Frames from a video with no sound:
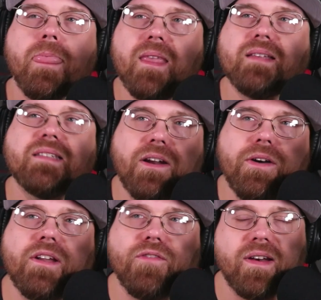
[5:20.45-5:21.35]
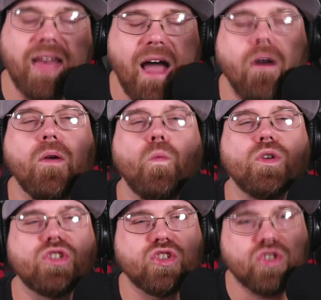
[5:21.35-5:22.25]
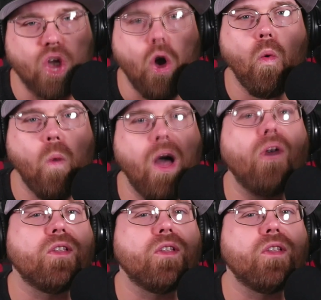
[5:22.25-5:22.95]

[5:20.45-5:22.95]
This series finale was so well